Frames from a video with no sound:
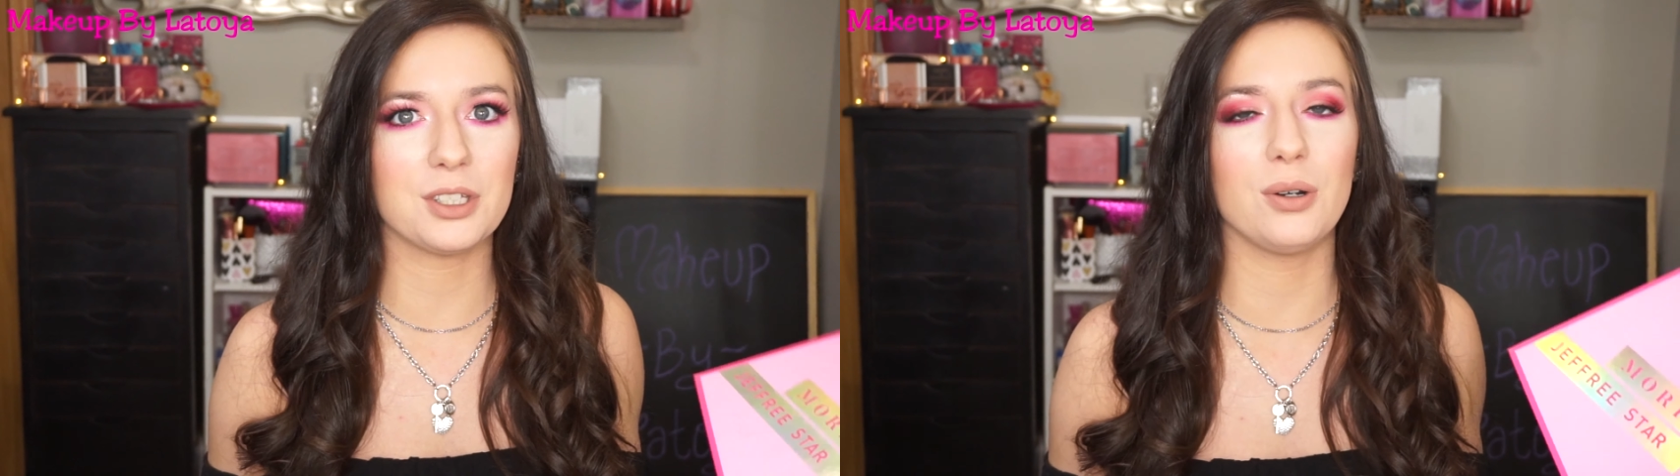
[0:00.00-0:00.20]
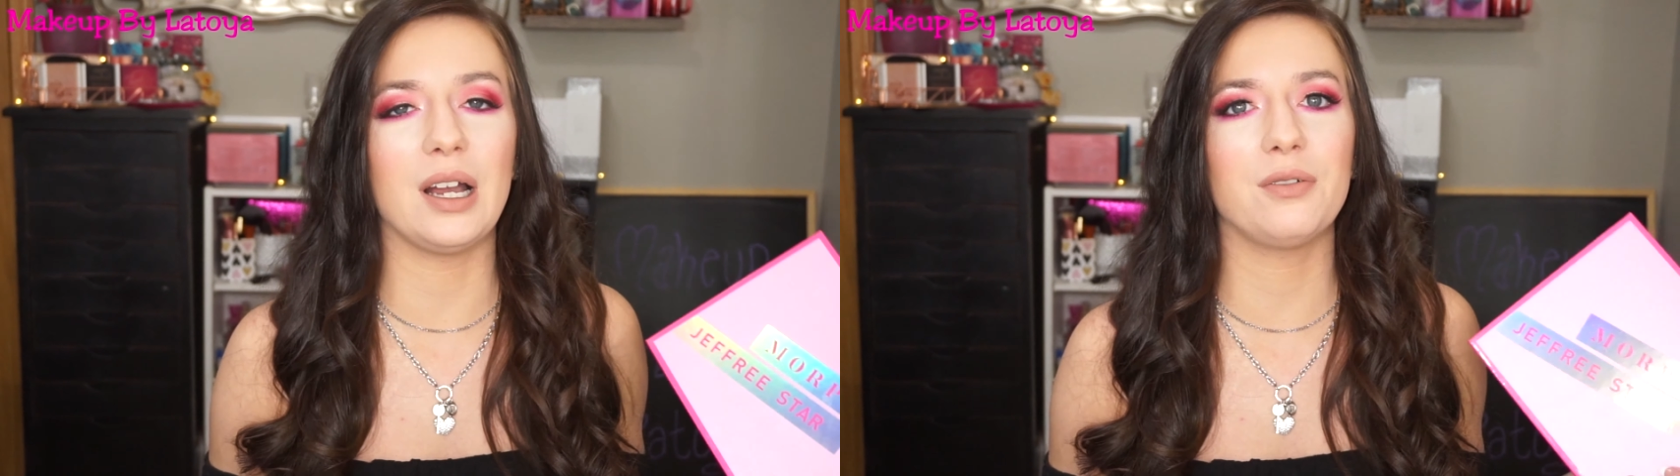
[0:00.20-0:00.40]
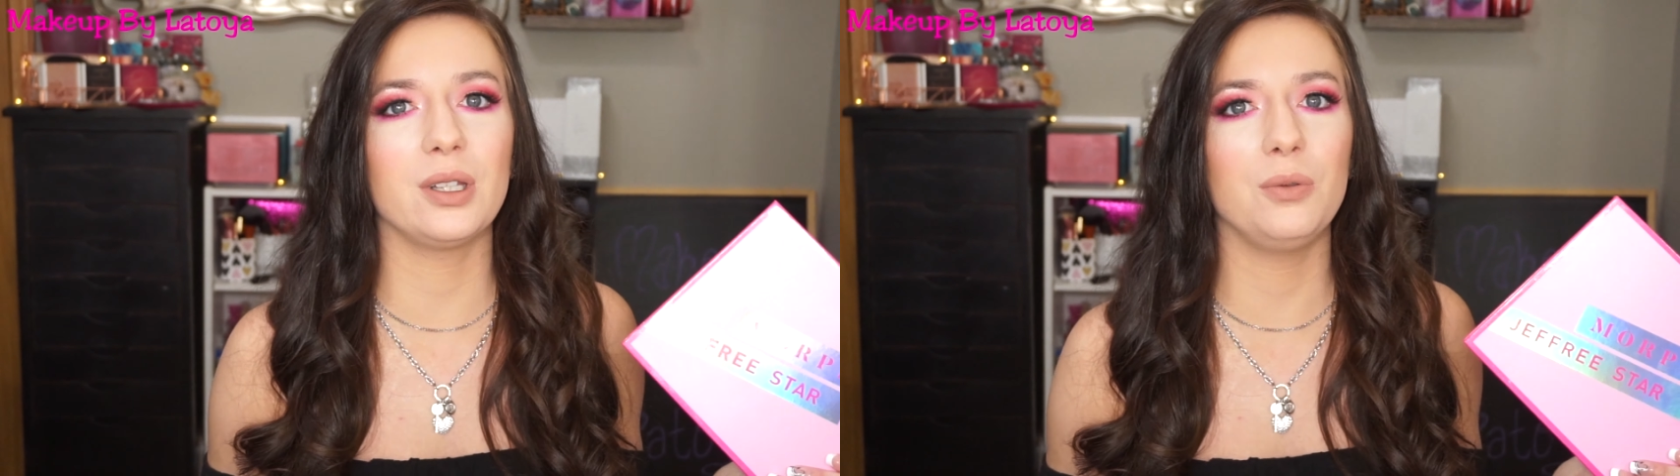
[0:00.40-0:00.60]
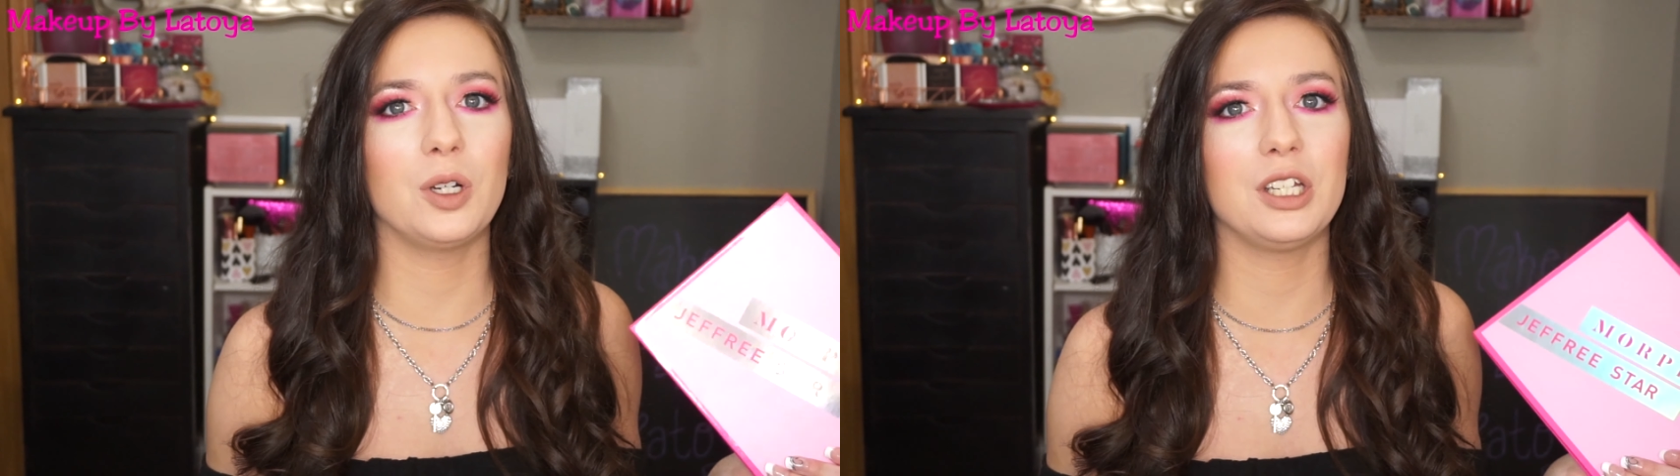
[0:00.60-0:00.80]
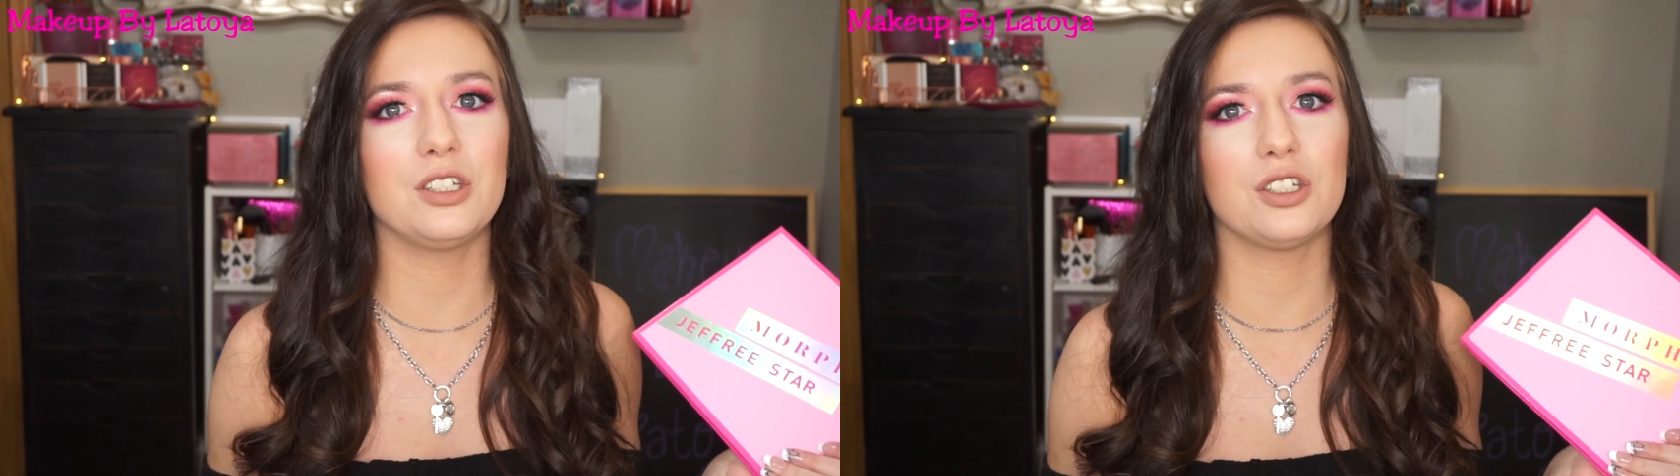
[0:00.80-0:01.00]
so I really
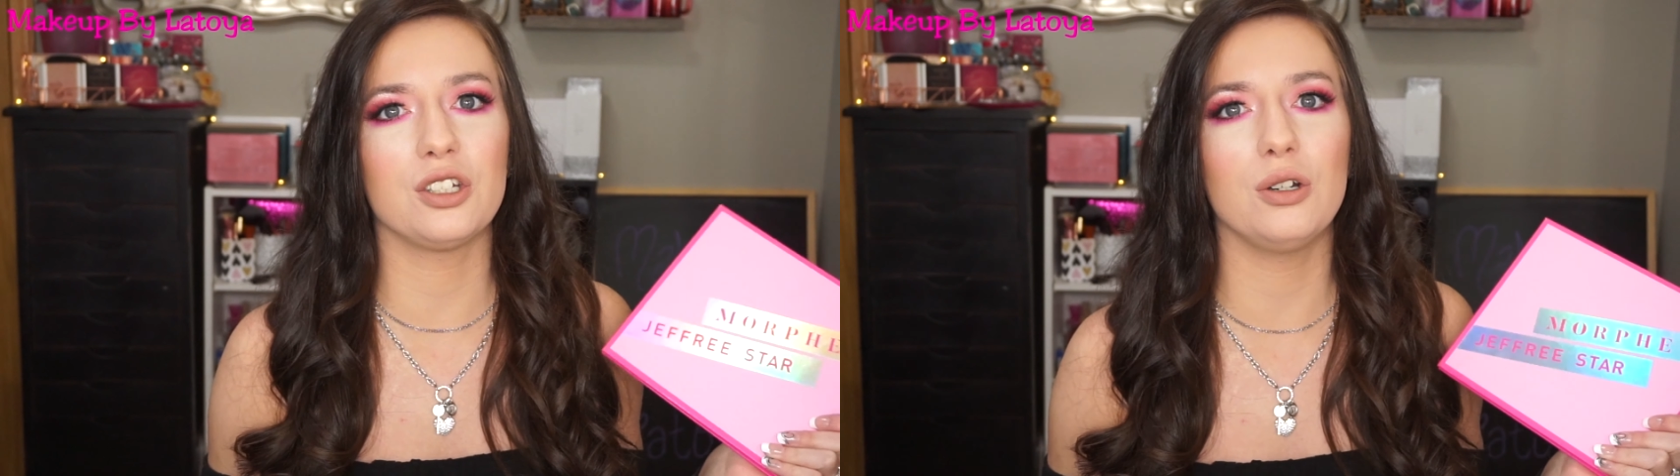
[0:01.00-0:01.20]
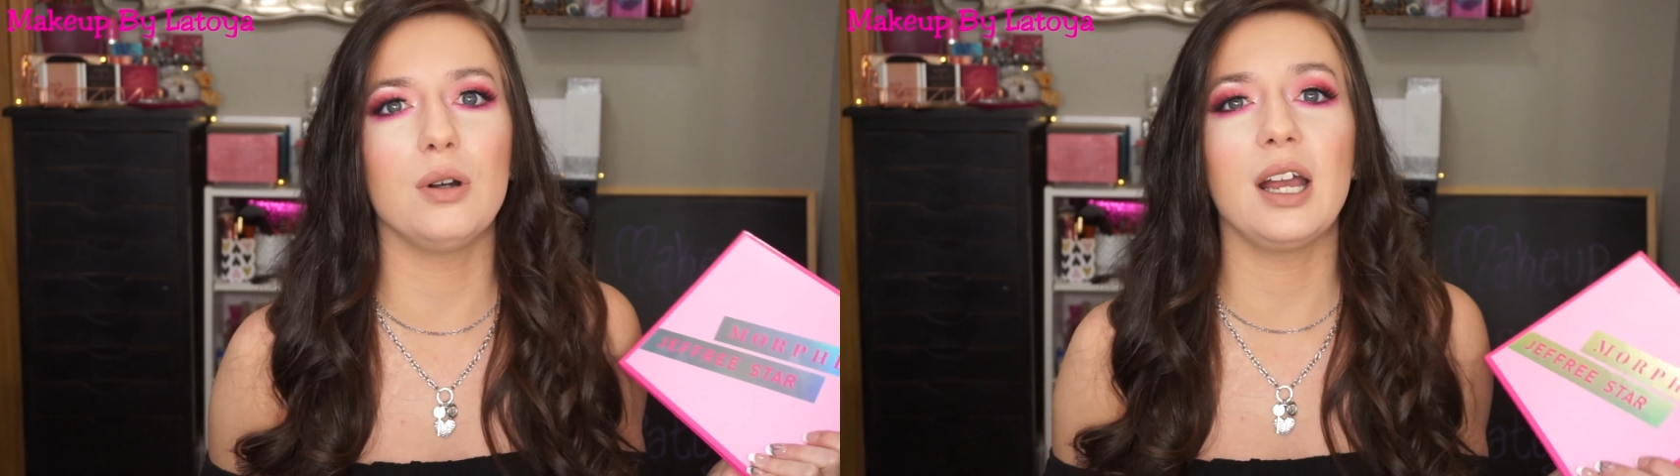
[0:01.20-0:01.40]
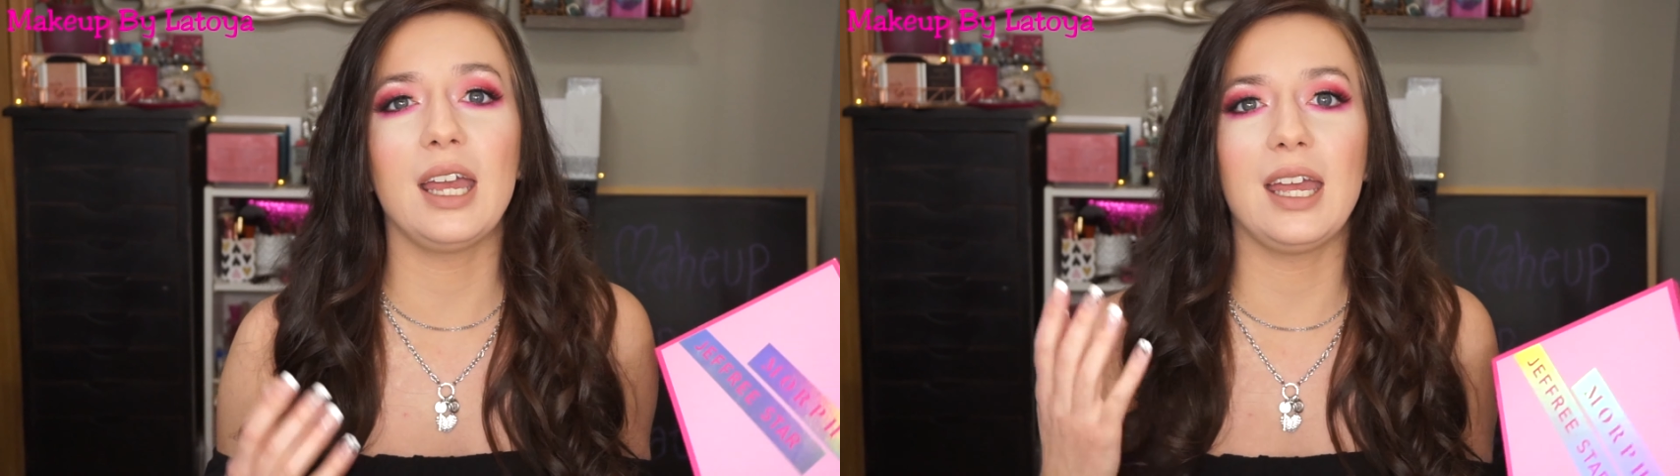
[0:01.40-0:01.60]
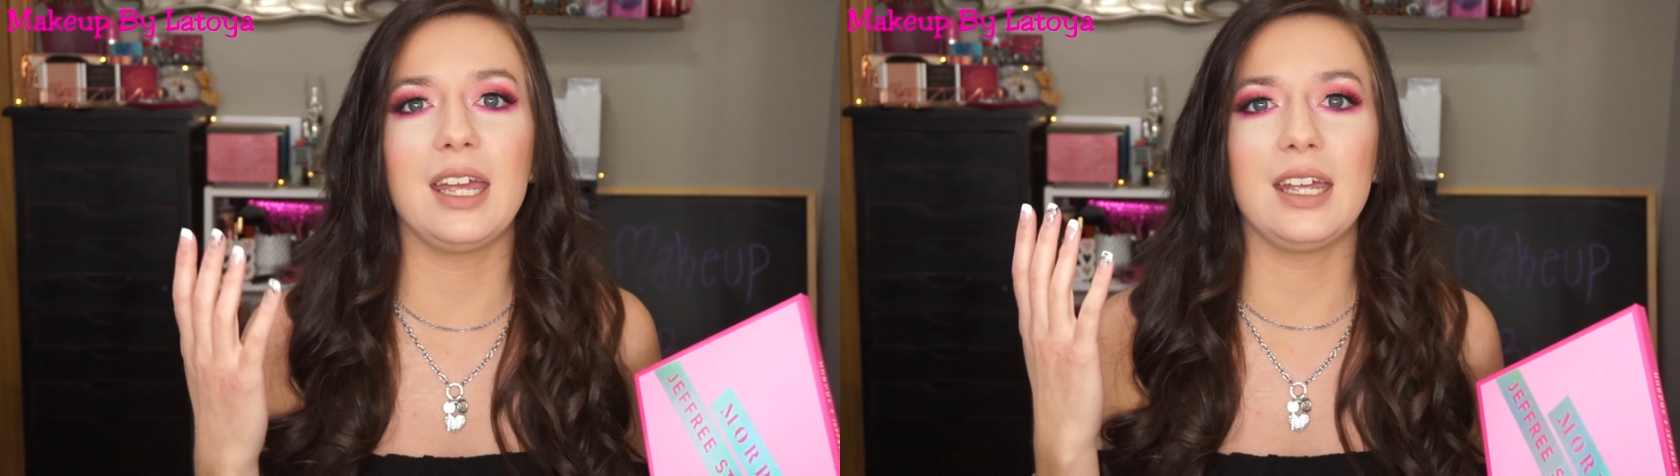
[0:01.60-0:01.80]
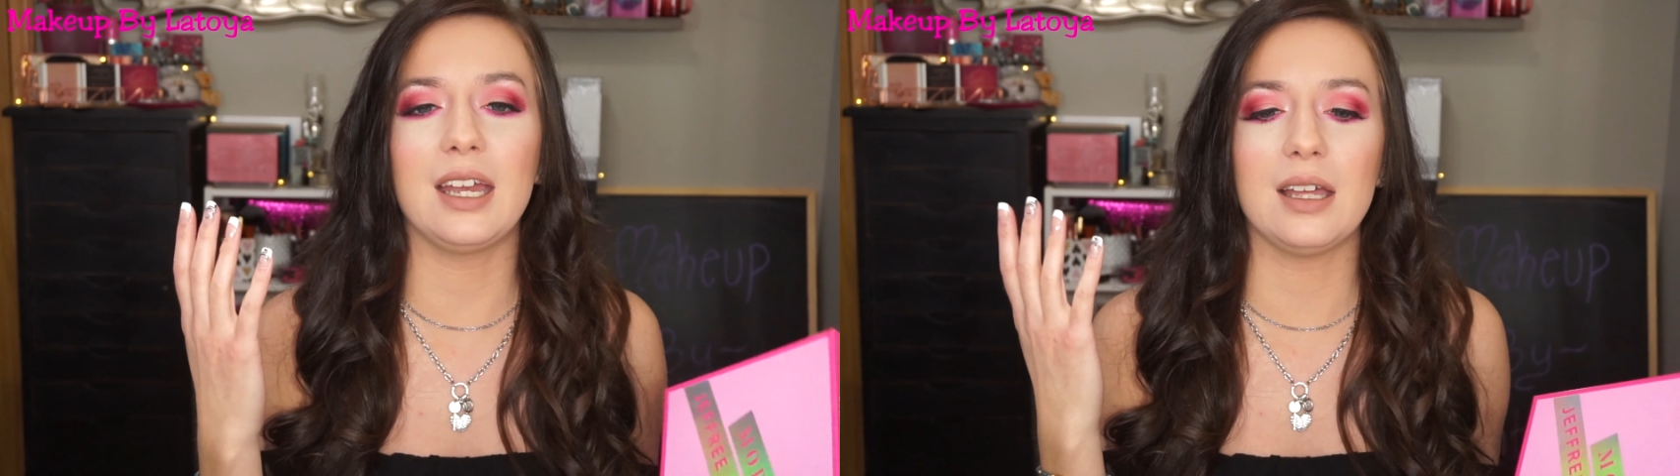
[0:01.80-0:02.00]
wanted to do
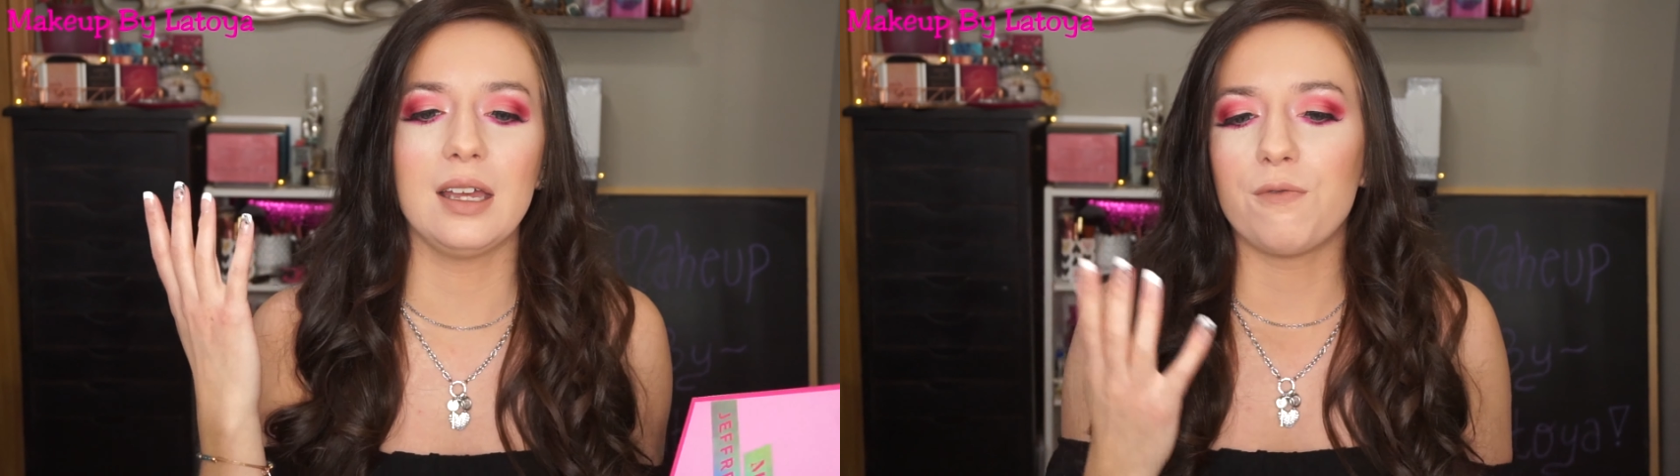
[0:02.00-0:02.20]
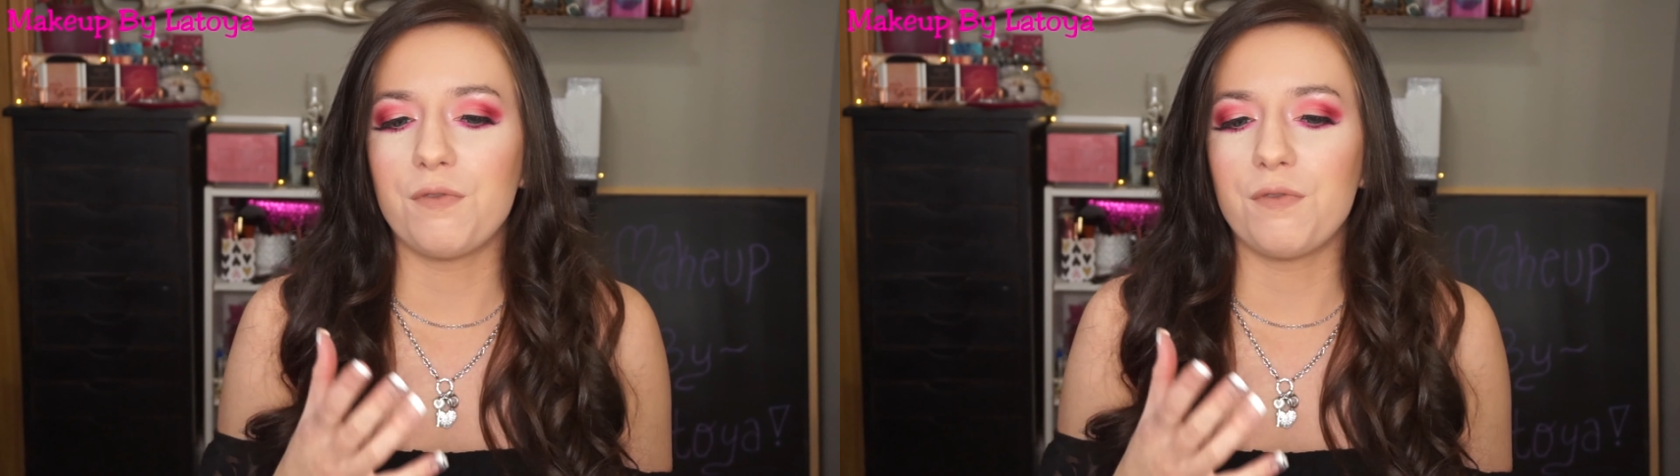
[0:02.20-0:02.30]
a